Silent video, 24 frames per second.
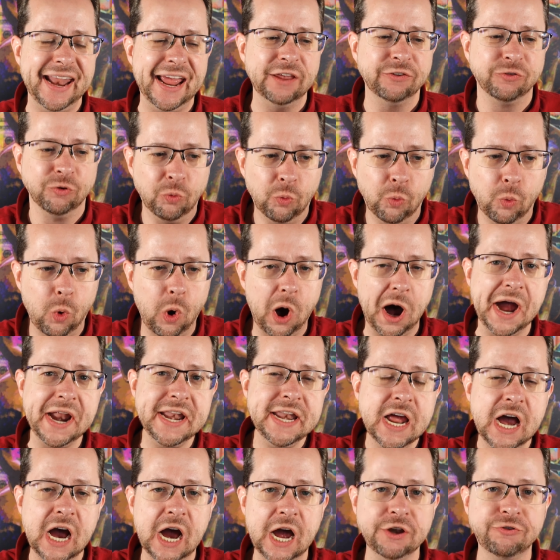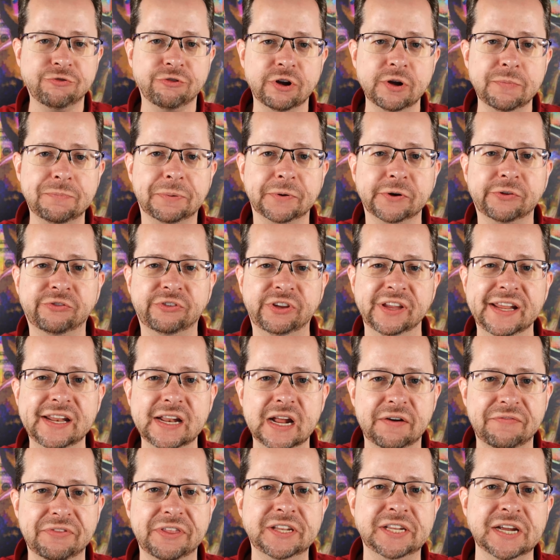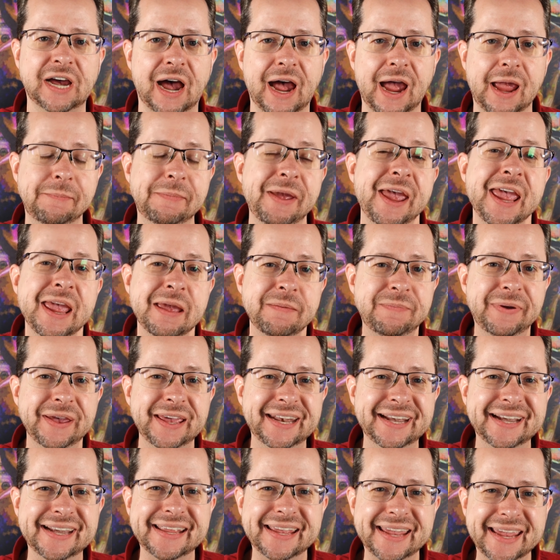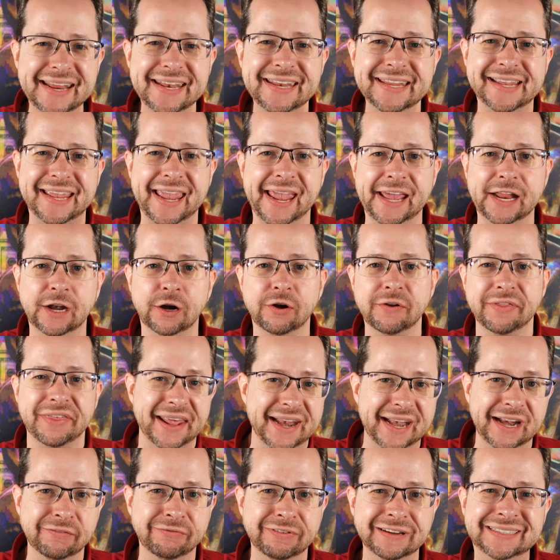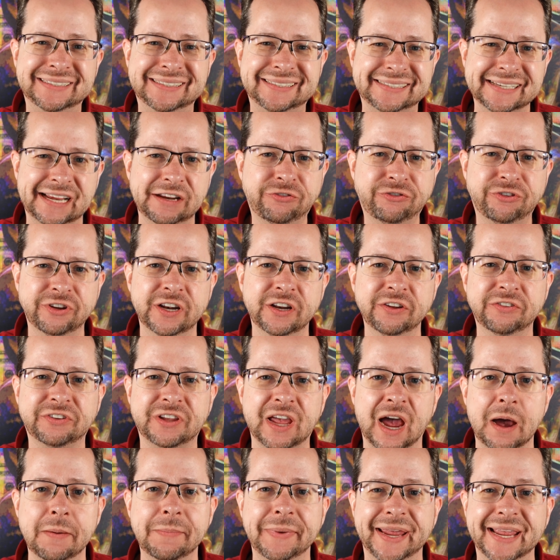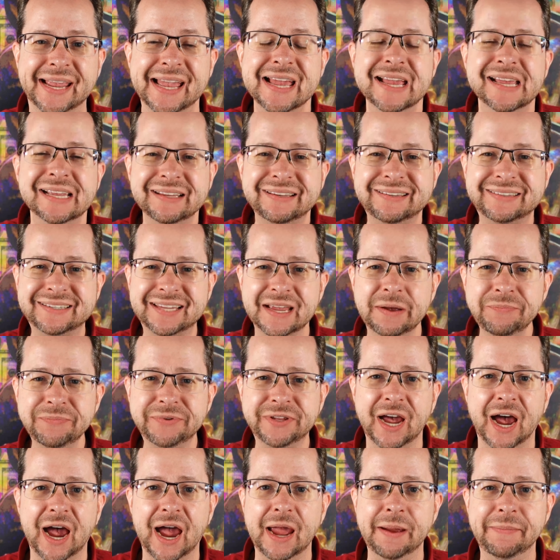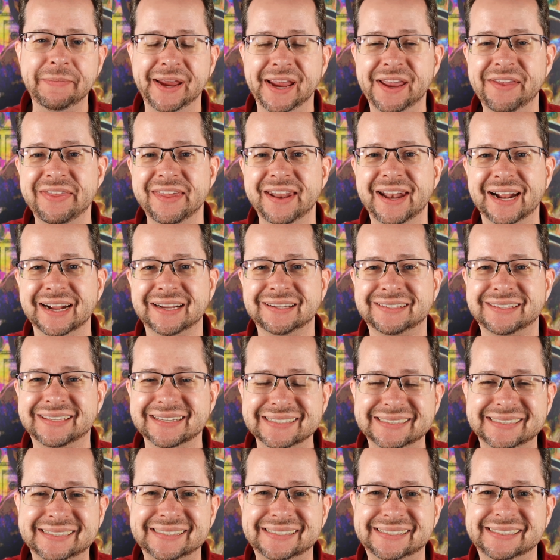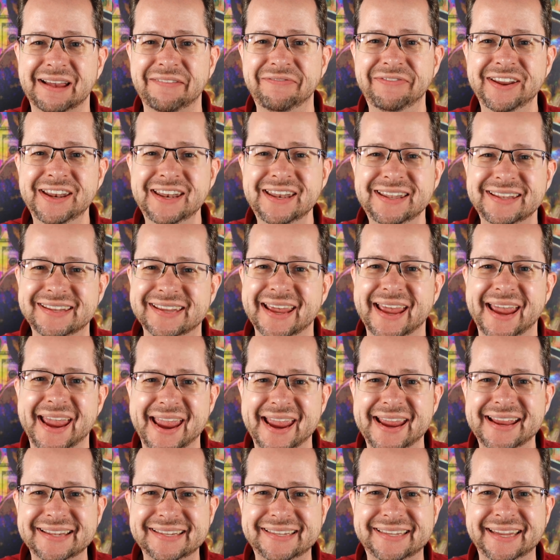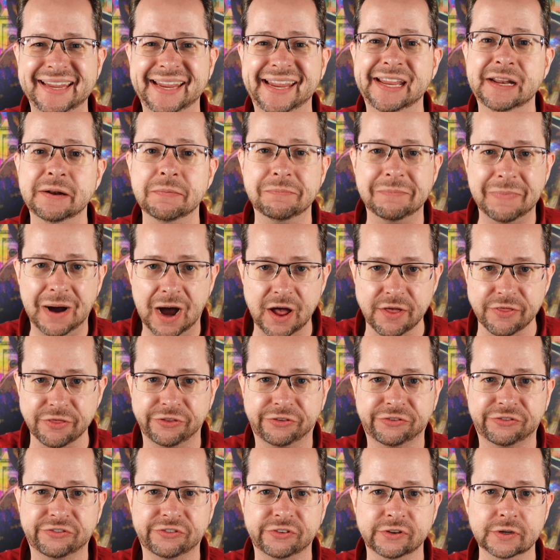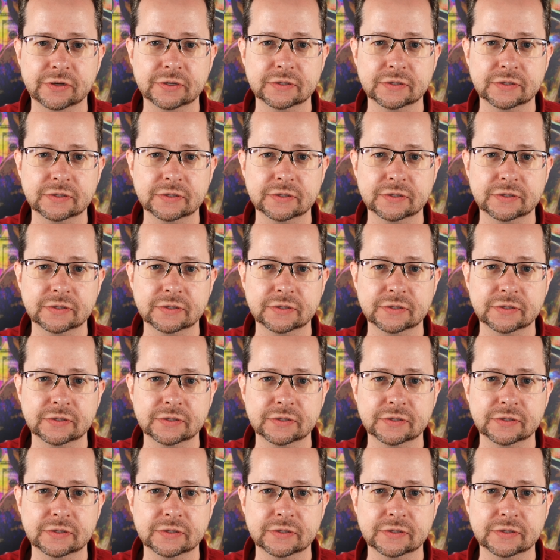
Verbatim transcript: has 100% of the time been an indicator that a recession is coming sometime in the next 7 to 18 months.